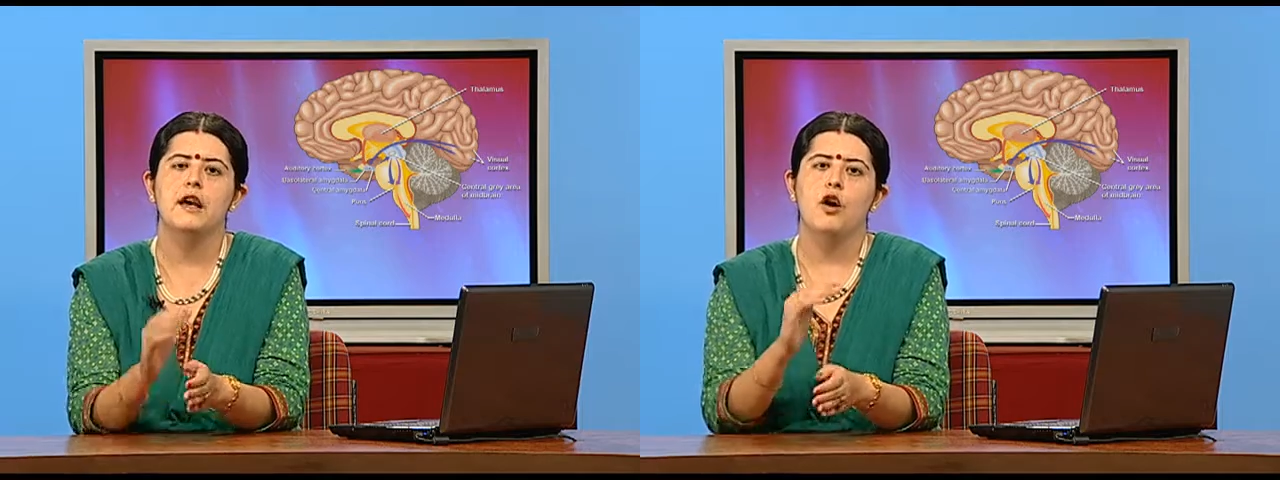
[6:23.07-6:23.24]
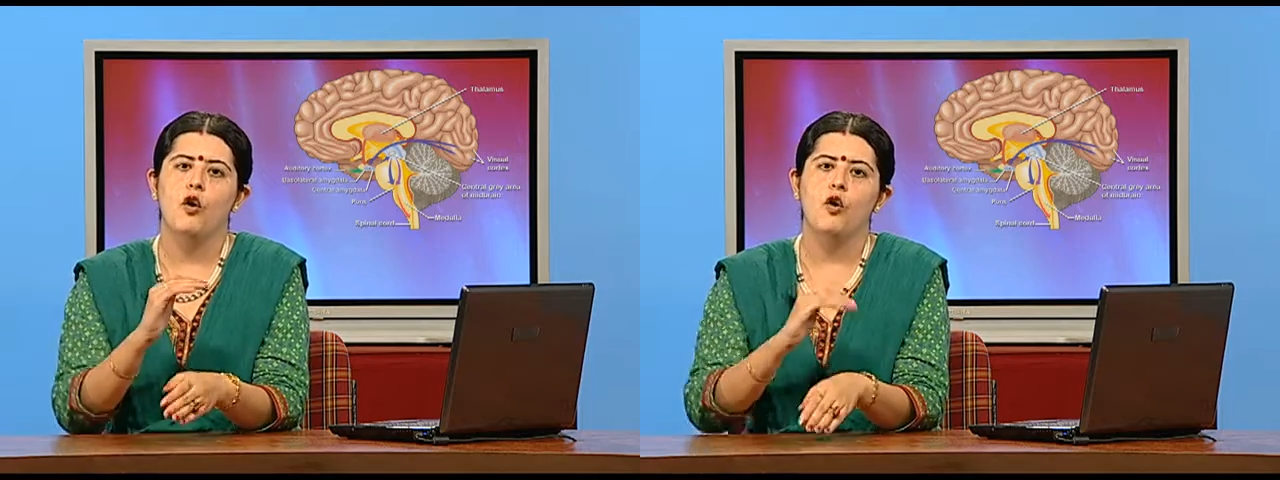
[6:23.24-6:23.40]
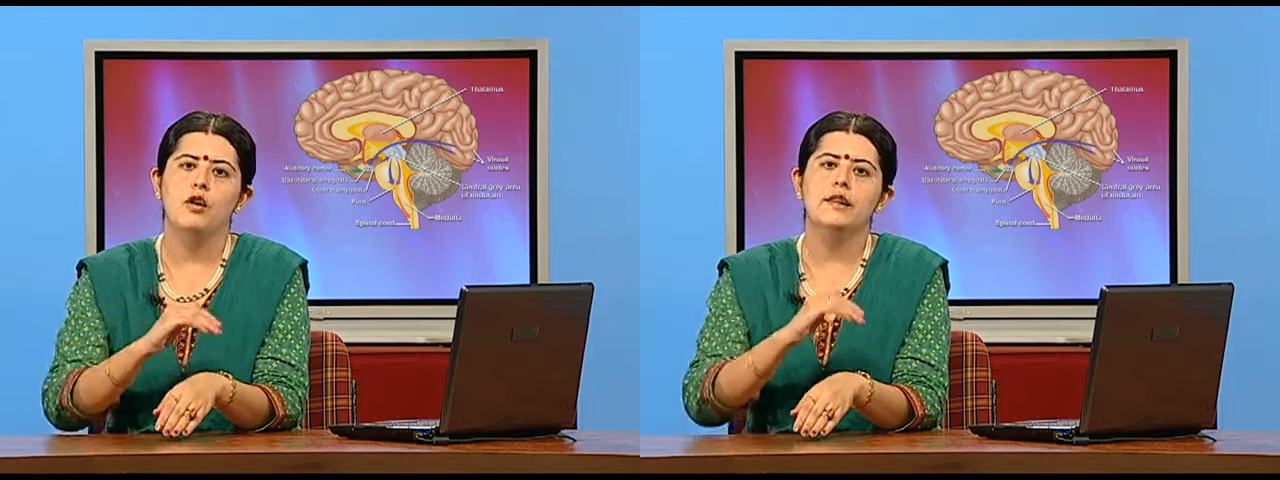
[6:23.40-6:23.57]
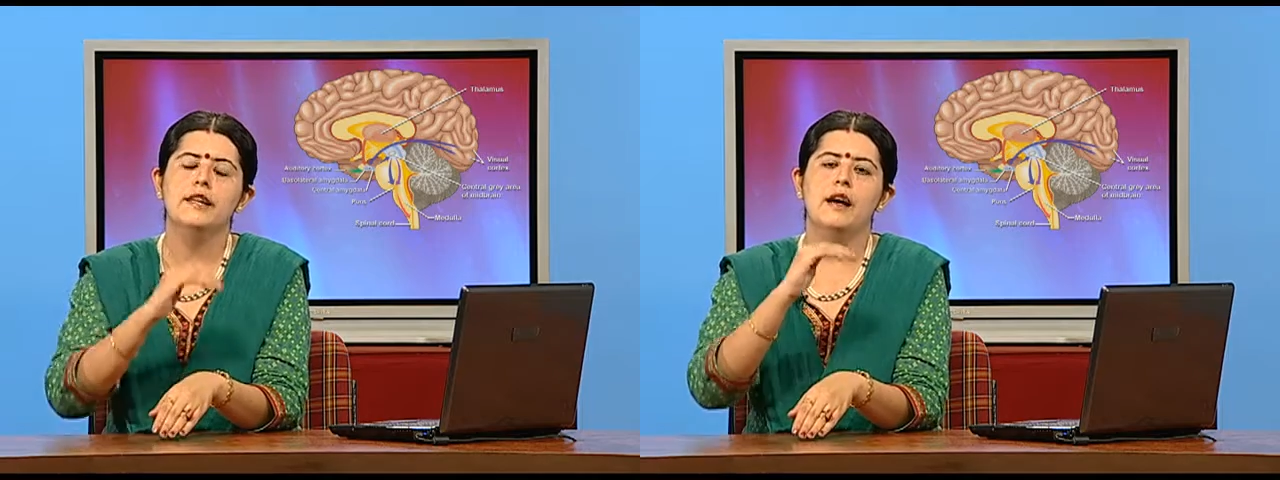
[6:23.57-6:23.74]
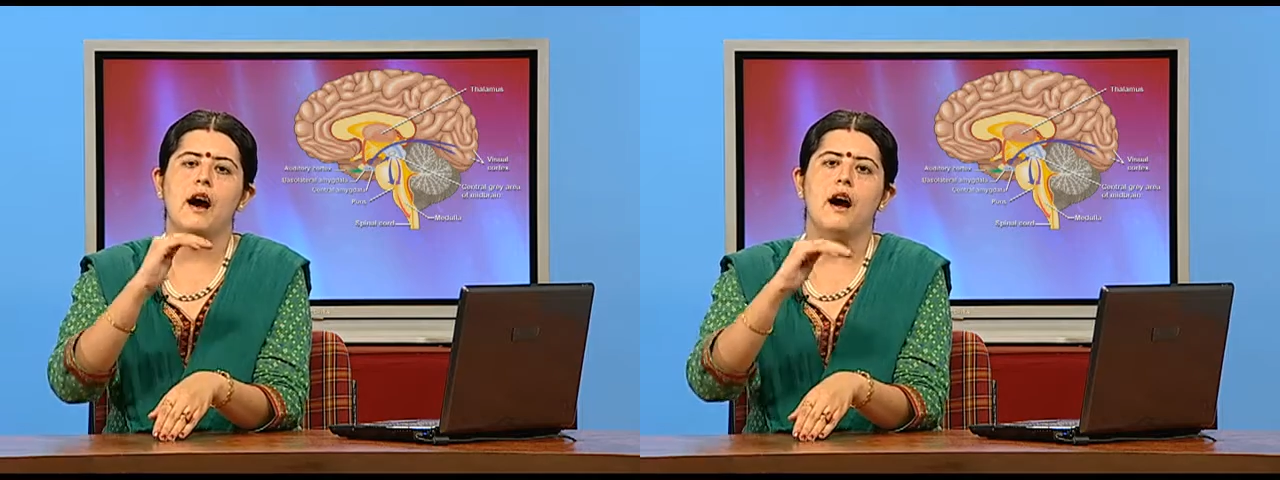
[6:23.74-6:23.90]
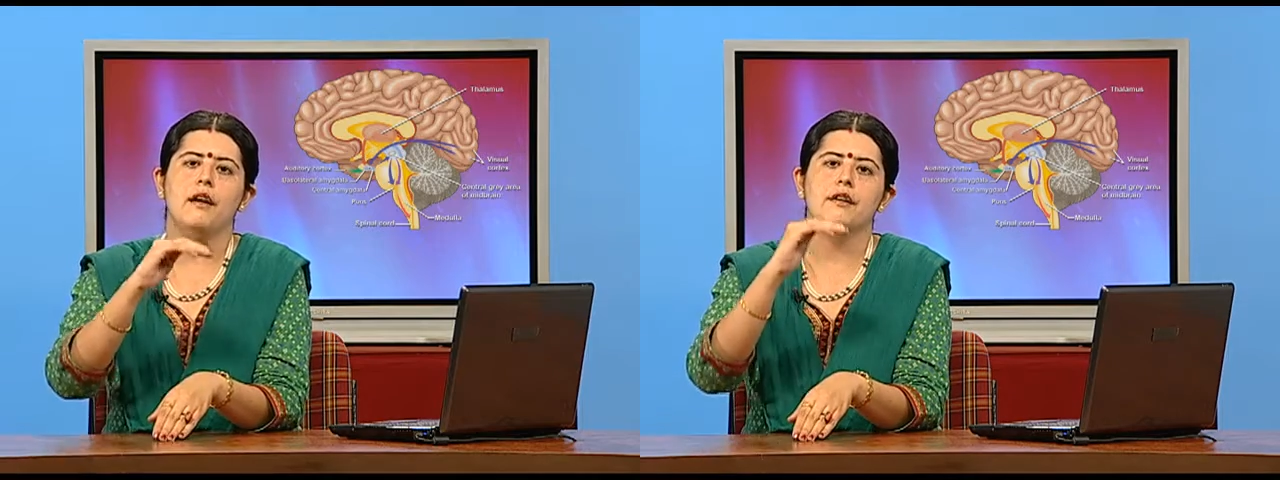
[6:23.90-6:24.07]
All the
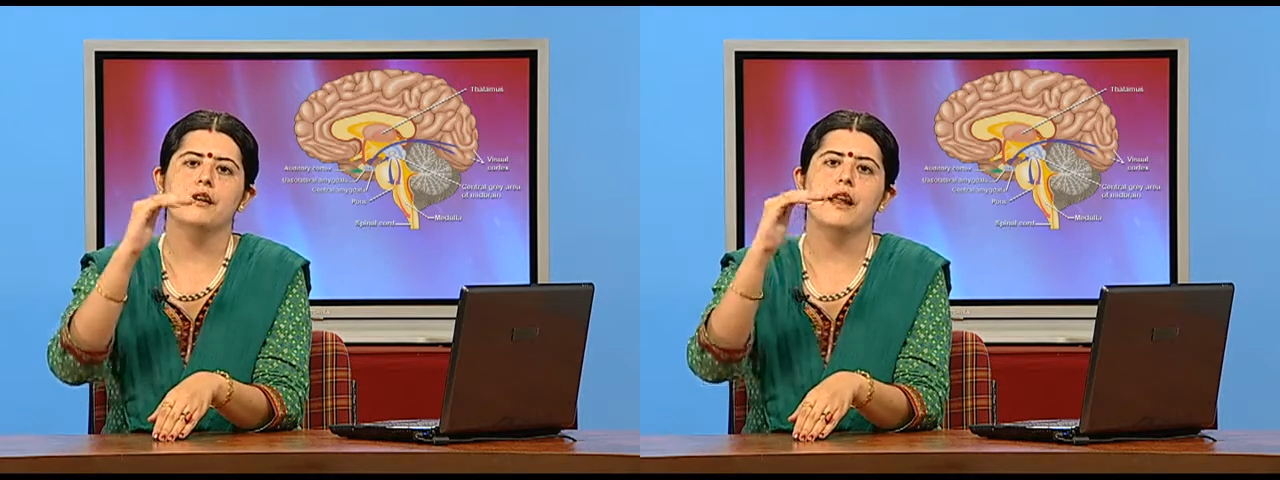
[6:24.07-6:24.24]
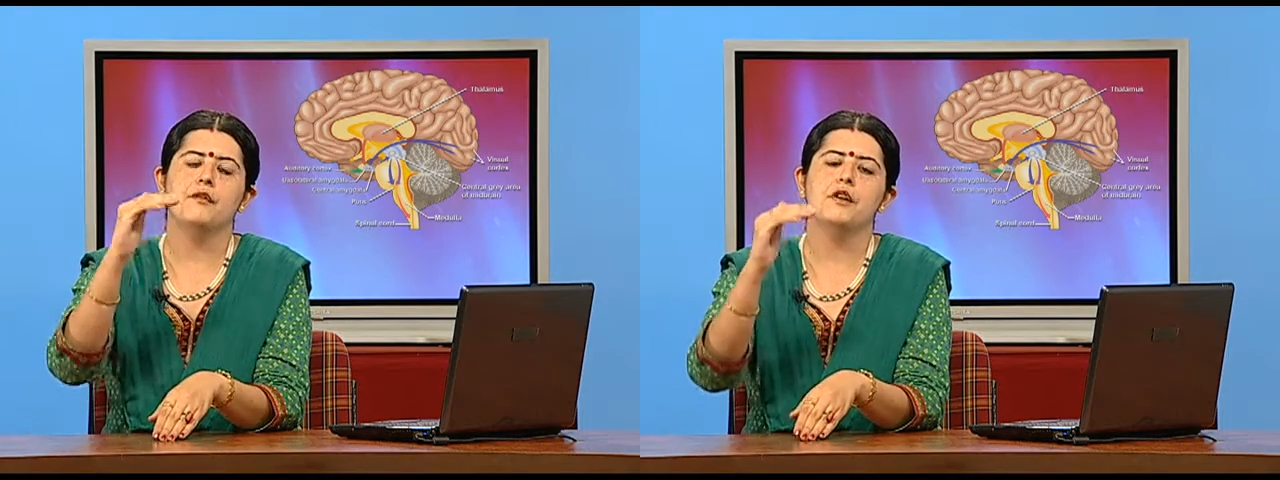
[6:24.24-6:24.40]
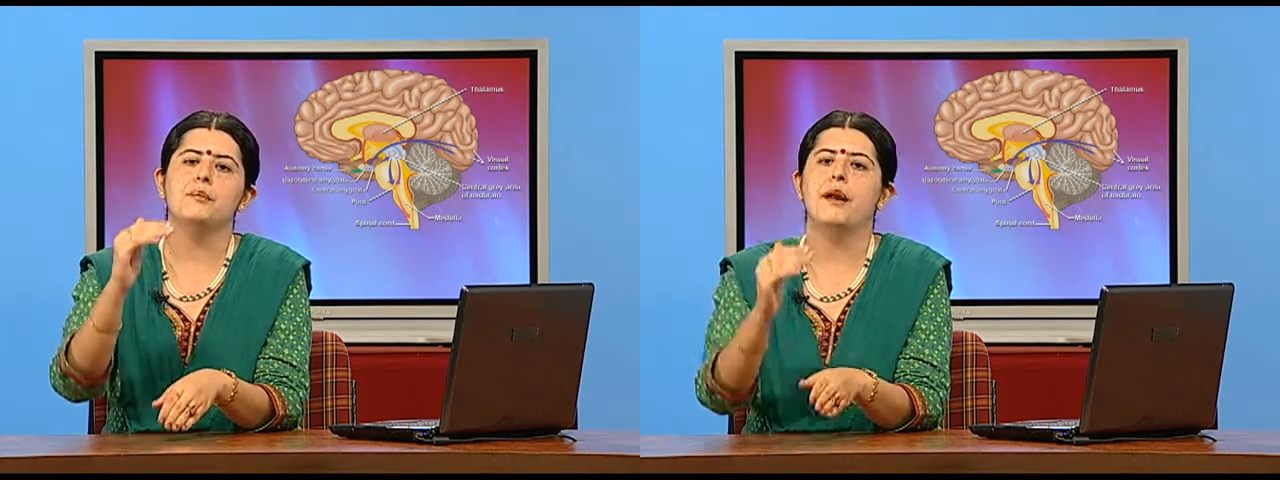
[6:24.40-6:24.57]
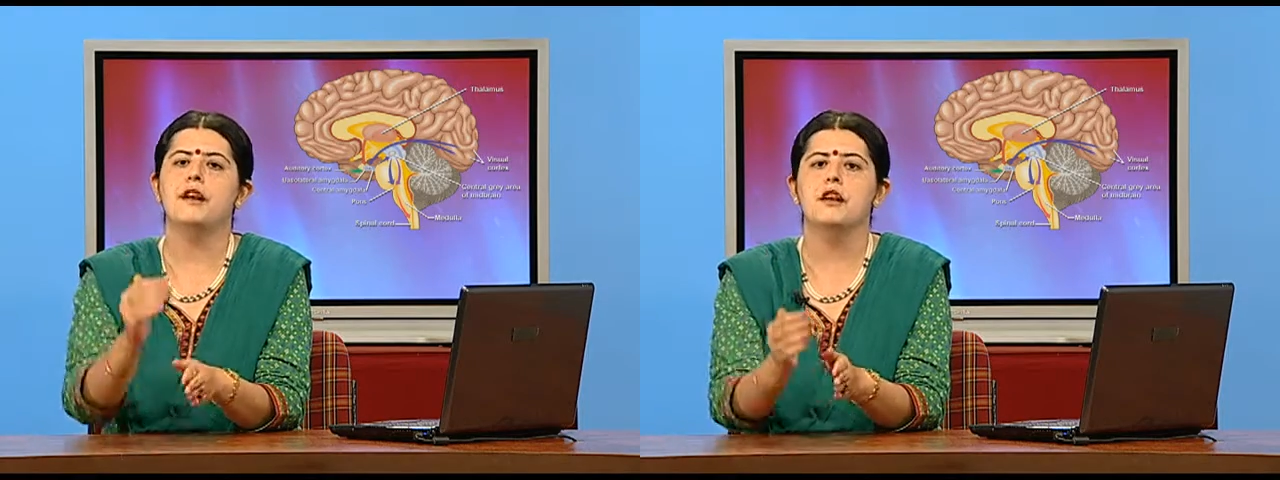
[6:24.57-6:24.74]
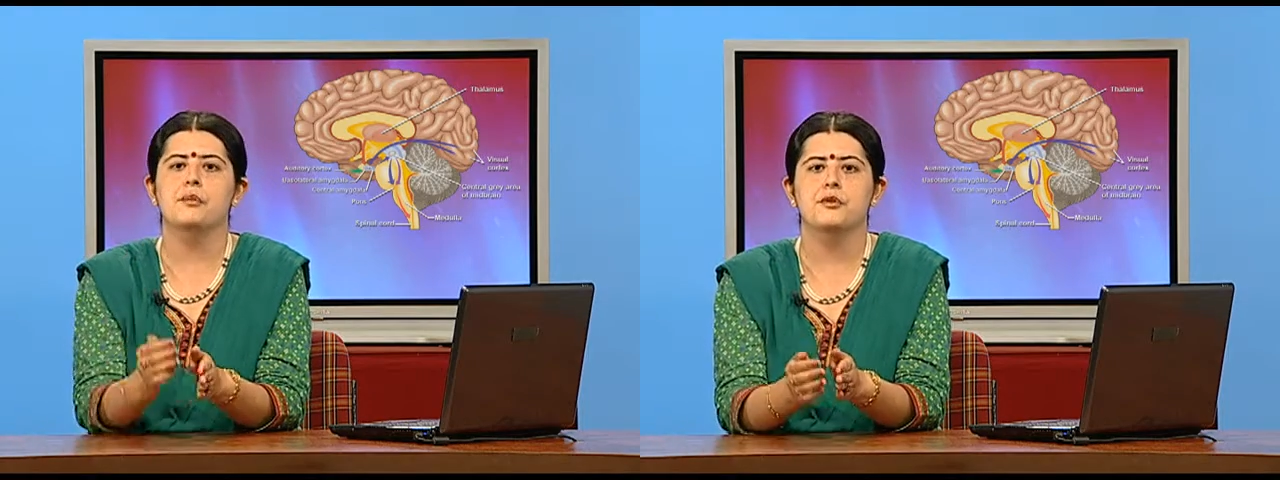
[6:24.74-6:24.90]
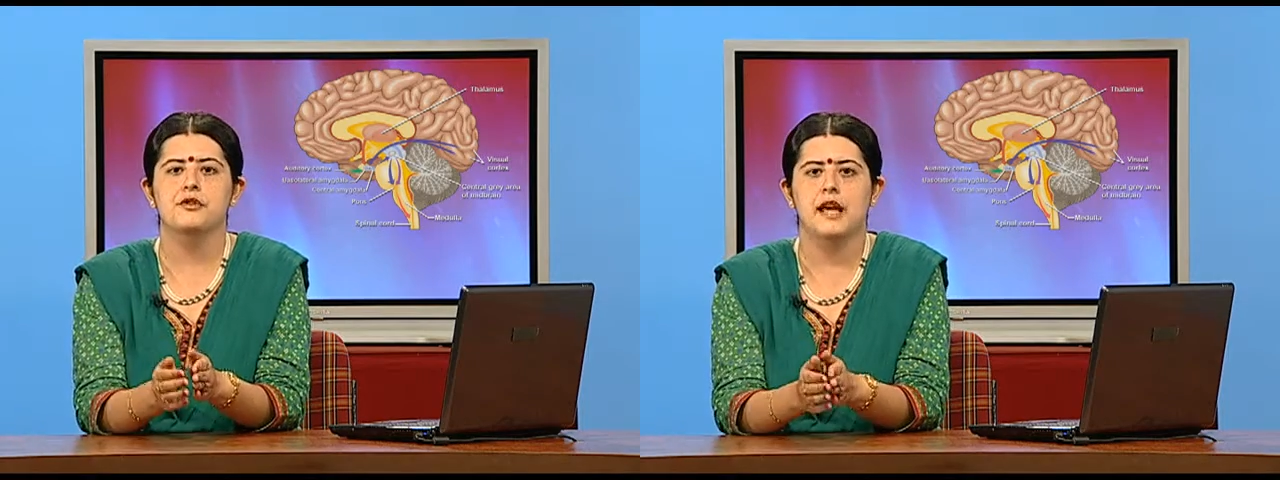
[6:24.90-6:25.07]
higher level mental
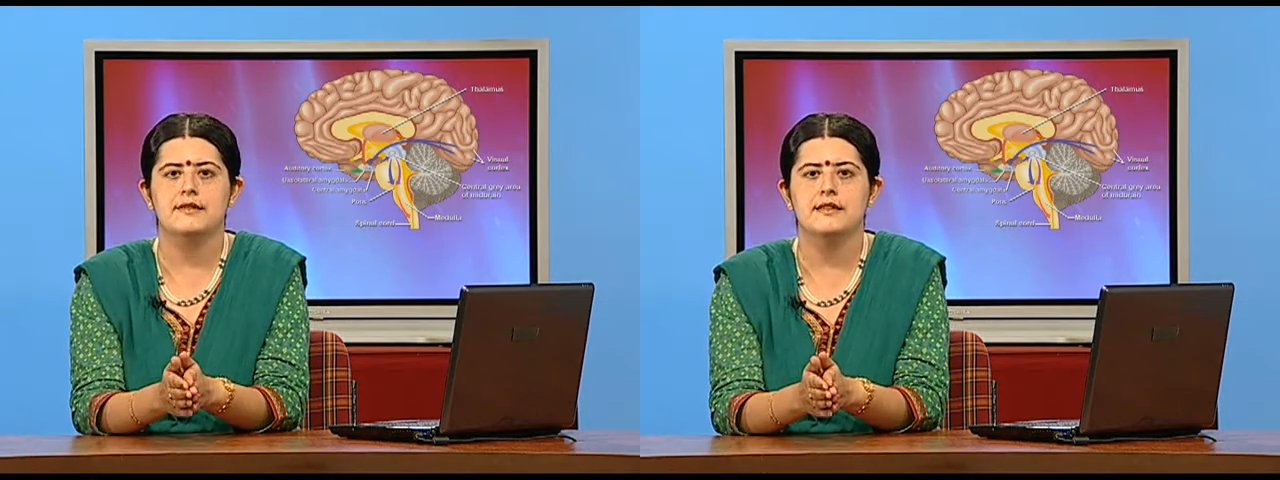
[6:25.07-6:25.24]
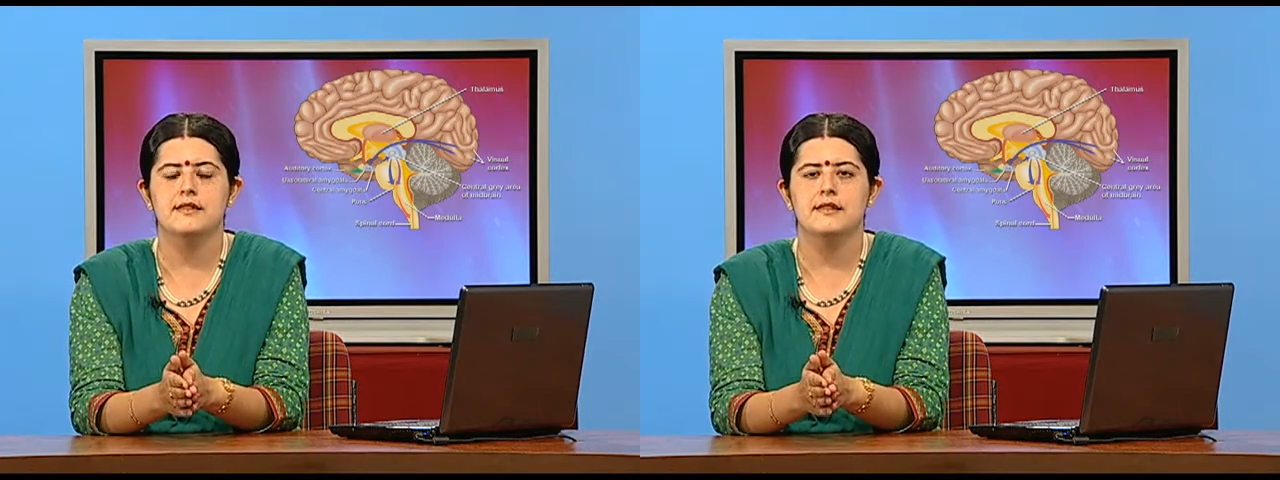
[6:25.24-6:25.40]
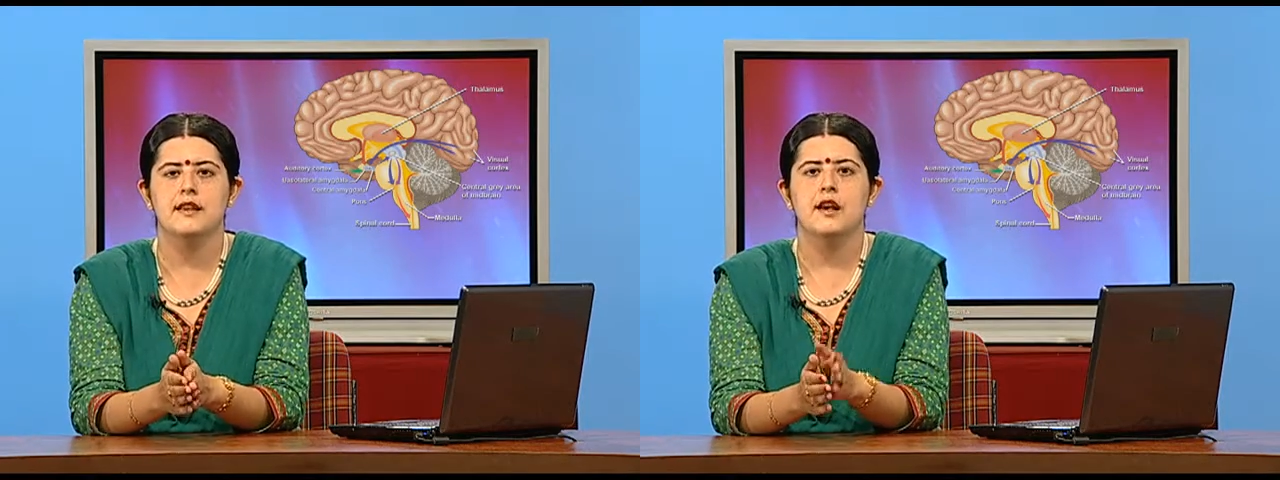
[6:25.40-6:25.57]
processes,